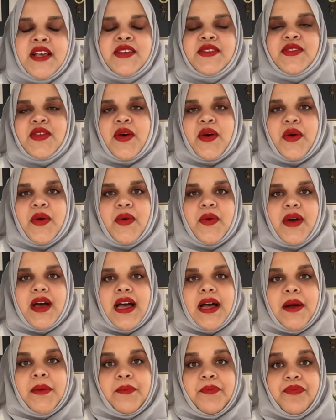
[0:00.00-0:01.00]
So
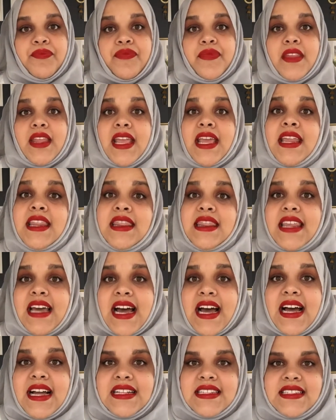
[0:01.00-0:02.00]
in
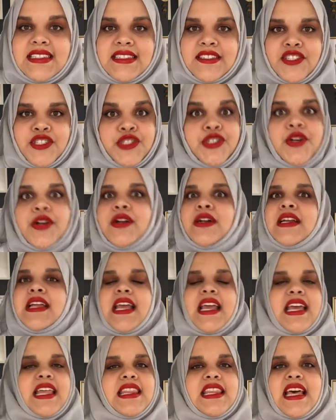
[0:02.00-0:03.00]
that
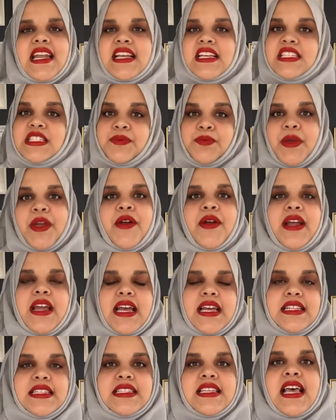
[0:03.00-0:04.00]
journey, in that
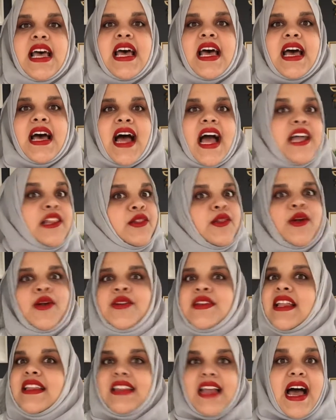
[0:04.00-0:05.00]
experience, I
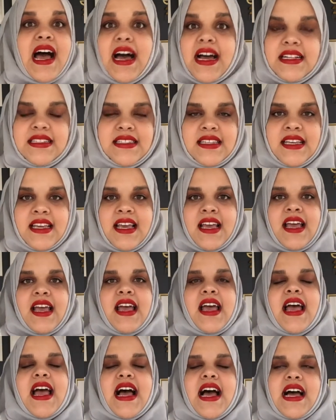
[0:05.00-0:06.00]
learned a lot.
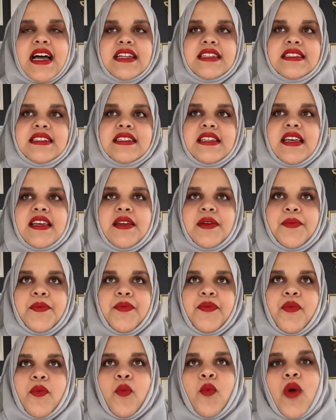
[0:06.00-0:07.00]
And
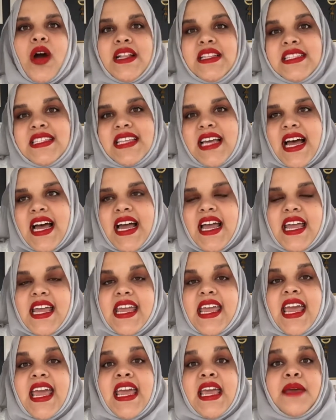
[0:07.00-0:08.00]
once I
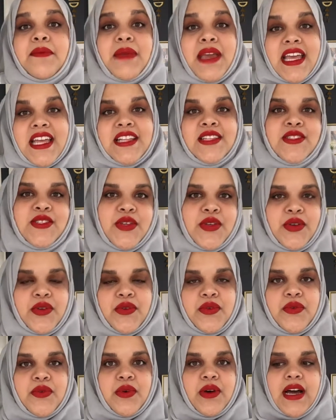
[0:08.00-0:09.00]
came
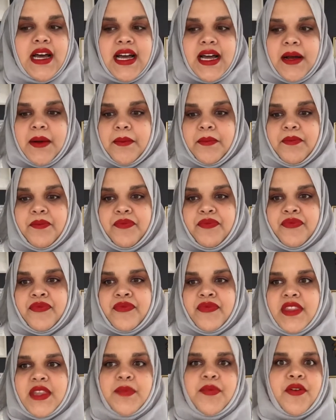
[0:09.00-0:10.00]
into
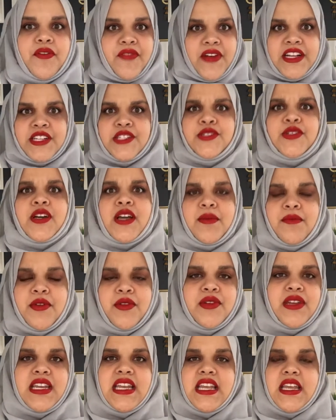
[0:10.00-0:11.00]
the professional
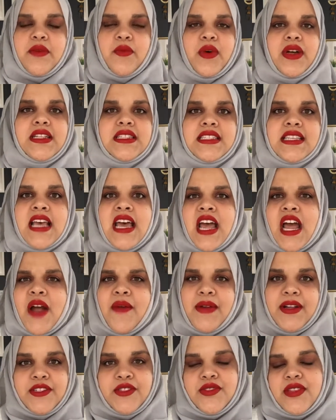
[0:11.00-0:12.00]
community, once
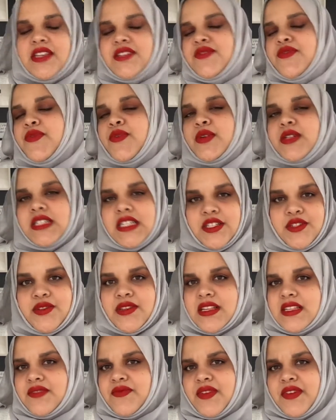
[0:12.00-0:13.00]
around 2014,
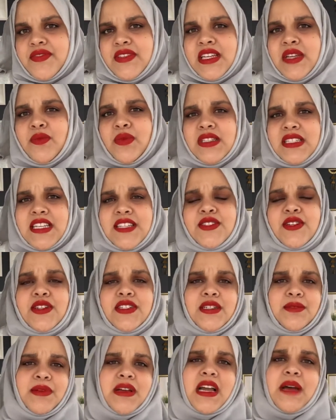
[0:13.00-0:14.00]
2015, once I
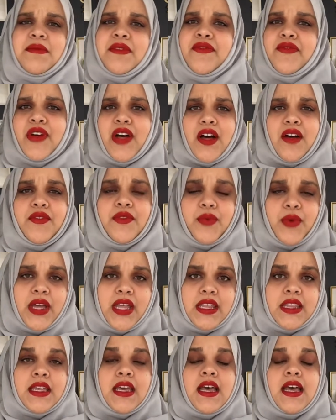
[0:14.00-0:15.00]
started to become involved
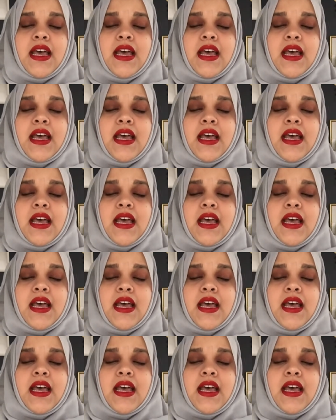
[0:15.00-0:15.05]
with